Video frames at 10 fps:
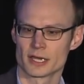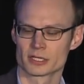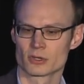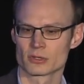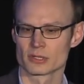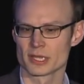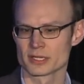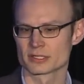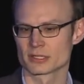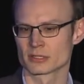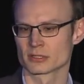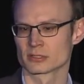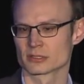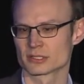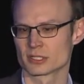go to lakes that
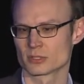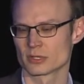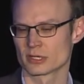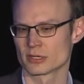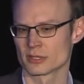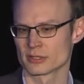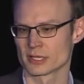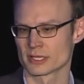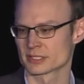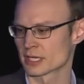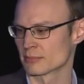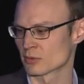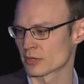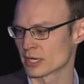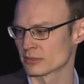are situated on the landscape
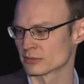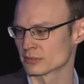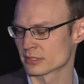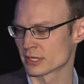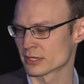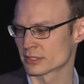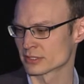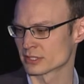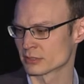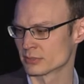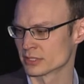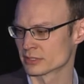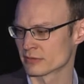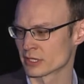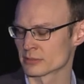around the areas that are being
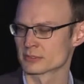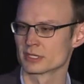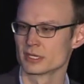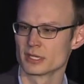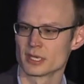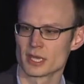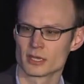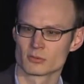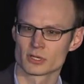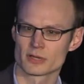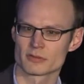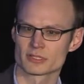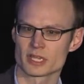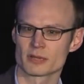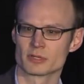developed and recover
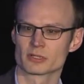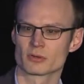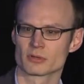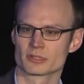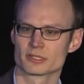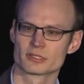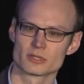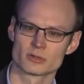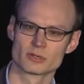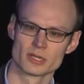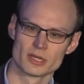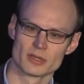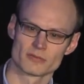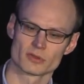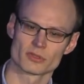sediment cores. And so
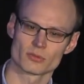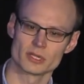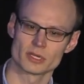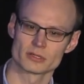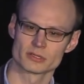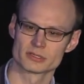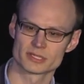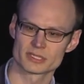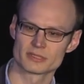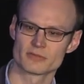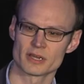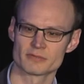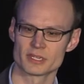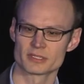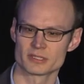for 365
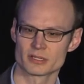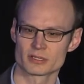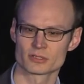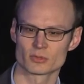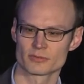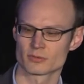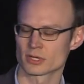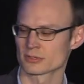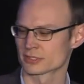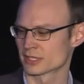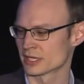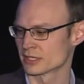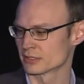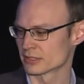days a year, 24 hours a day,